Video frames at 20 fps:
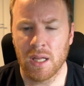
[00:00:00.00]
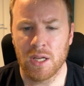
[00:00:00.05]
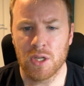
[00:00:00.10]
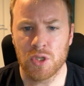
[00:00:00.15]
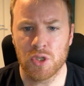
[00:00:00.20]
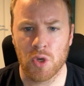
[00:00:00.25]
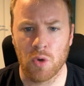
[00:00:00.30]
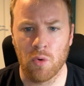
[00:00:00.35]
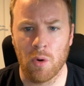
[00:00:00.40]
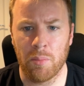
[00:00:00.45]

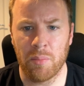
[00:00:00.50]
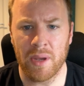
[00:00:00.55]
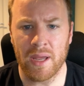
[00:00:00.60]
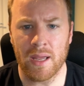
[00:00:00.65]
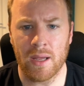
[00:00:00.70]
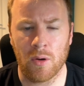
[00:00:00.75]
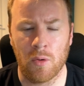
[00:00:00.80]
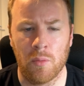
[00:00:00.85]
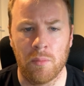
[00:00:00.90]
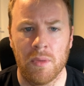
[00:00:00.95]
to
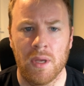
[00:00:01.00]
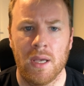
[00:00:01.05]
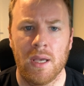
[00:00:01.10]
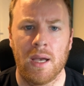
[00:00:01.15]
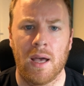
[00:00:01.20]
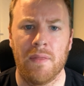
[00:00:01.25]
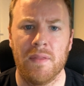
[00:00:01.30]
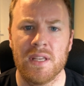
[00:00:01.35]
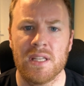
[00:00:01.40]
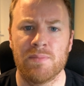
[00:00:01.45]
appeal,
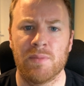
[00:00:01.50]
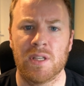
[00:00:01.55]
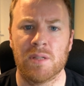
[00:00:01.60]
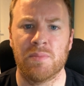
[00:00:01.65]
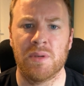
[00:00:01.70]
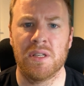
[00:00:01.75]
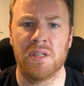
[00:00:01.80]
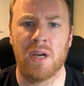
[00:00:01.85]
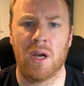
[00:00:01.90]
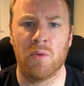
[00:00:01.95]
and this must
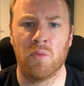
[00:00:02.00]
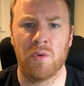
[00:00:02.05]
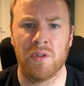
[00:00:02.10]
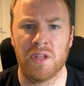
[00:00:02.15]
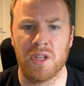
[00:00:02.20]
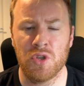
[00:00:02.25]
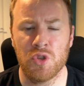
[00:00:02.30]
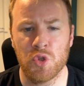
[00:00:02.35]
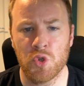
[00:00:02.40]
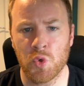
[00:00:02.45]
be done
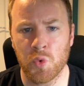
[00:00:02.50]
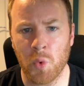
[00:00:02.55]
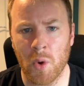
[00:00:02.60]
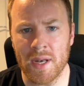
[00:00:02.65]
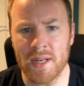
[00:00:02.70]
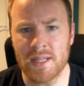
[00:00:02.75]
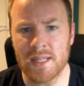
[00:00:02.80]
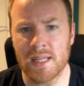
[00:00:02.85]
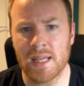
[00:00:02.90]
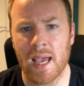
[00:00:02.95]
within
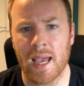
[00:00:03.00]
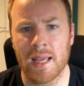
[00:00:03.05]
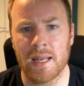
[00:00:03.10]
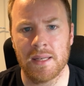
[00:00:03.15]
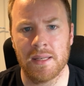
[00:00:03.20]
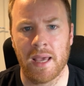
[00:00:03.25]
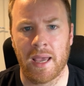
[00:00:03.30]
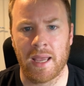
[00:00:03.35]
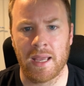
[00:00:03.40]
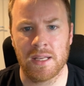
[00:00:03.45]
28
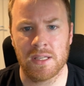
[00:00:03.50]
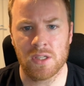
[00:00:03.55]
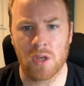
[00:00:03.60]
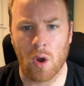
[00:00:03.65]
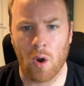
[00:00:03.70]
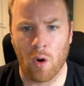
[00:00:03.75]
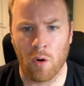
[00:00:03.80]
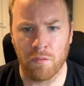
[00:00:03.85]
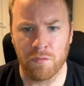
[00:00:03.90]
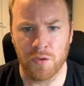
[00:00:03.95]
days
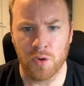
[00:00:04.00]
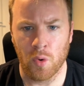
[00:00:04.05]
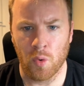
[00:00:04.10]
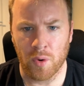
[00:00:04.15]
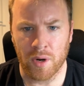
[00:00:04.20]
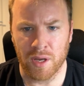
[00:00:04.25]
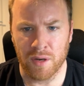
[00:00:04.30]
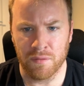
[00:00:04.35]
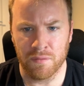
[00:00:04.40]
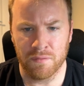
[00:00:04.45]
of your
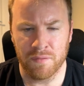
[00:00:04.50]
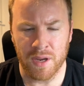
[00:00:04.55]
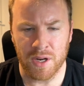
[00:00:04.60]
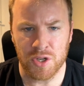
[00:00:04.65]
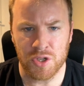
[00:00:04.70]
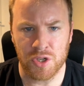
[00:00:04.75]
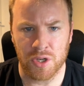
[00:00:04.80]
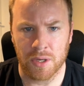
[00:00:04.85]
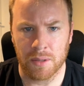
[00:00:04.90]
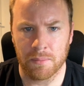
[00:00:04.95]

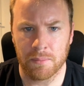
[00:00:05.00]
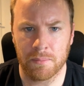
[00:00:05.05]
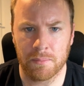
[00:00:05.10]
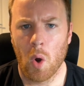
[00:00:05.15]
conviction.